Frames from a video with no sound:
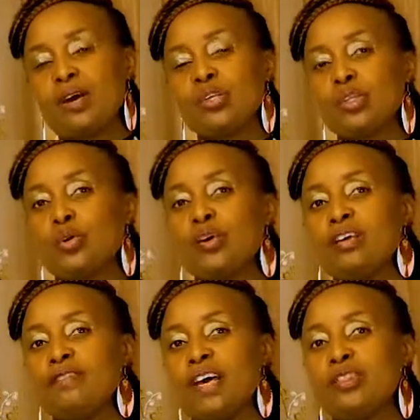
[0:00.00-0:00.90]
so
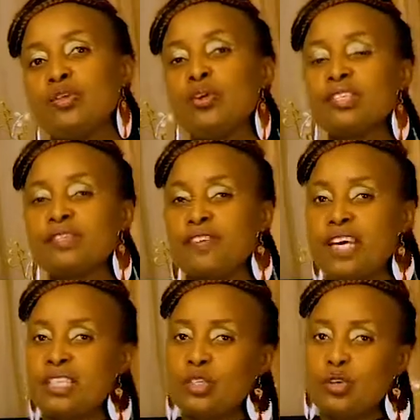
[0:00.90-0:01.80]
even those
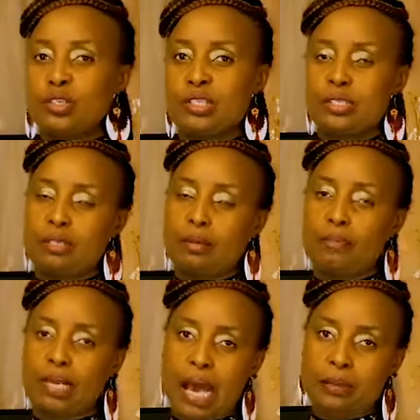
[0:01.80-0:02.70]
vessels the
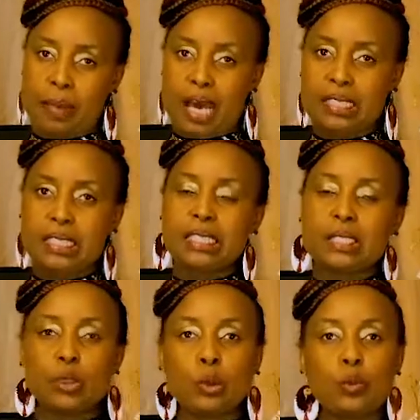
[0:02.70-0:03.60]
blood passes
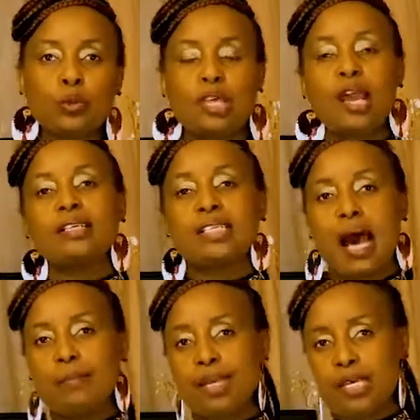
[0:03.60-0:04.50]
through, they are
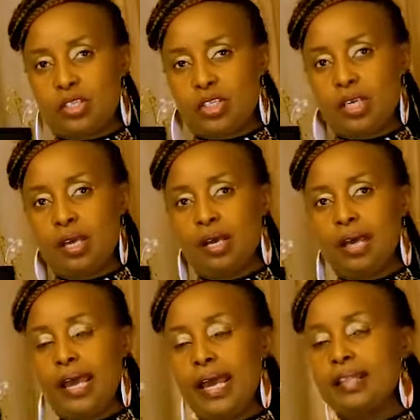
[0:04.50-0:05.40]
damaged,
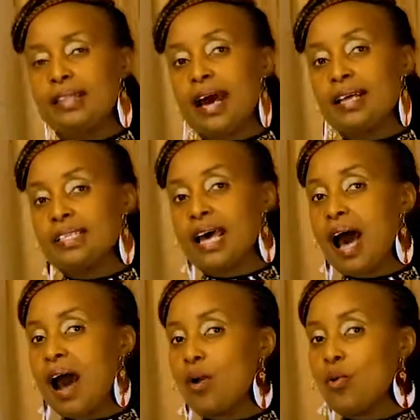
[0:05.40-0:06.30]
and that's
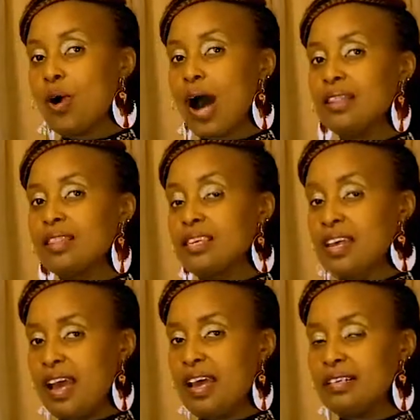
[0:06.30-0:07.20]
how at
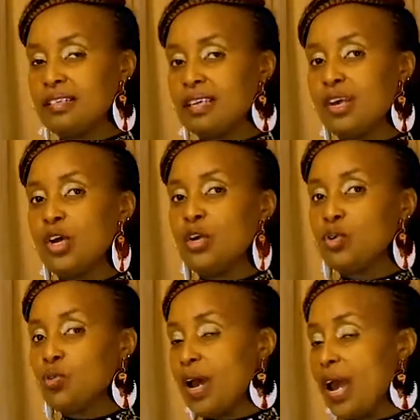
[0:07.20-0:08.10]
the end
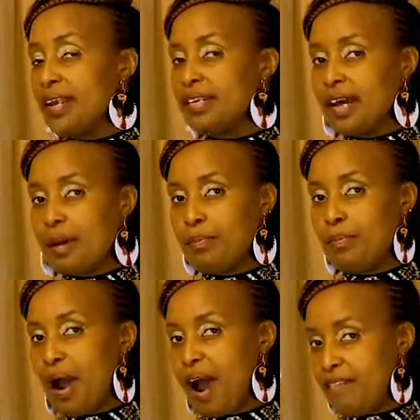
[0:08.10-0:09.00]
you end up
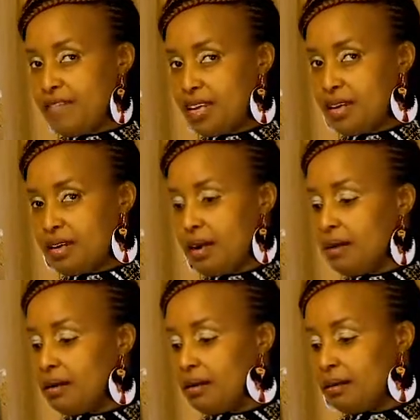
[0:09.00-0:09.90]
having
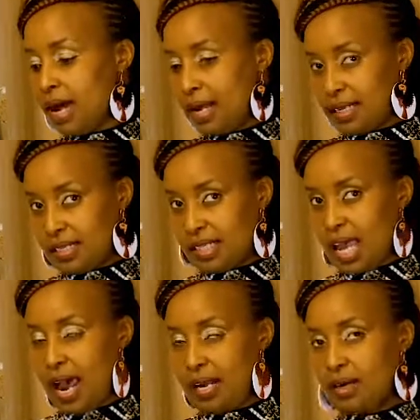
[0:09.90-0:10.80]
a heart
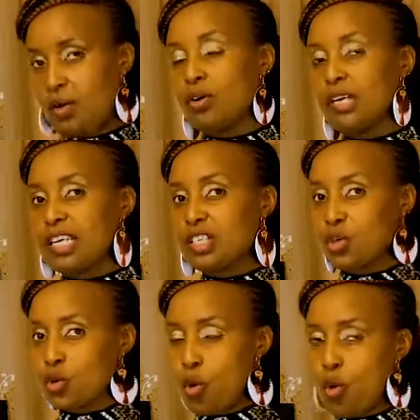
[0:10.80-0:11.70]
attack or a
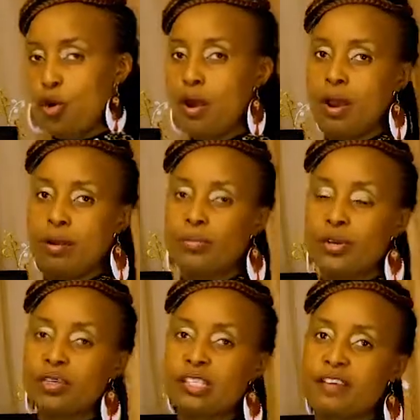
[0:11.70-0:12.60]
stroke,
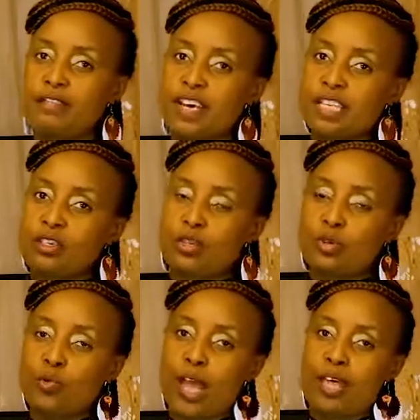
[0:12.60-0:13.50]
because the
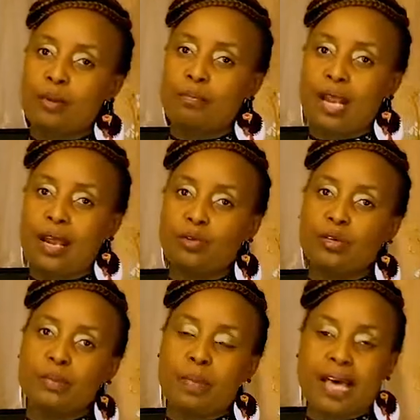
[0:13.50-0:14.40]
vessels where the blood
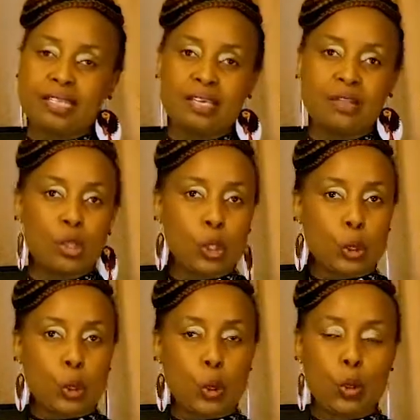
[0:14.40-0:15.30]
was passing
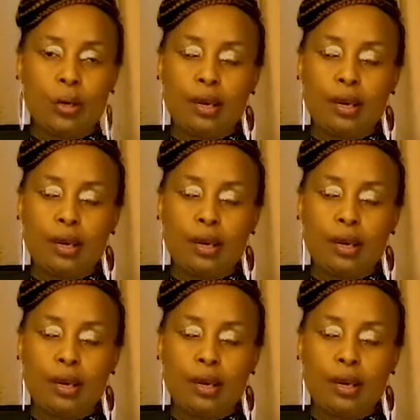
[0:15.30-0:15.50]
through,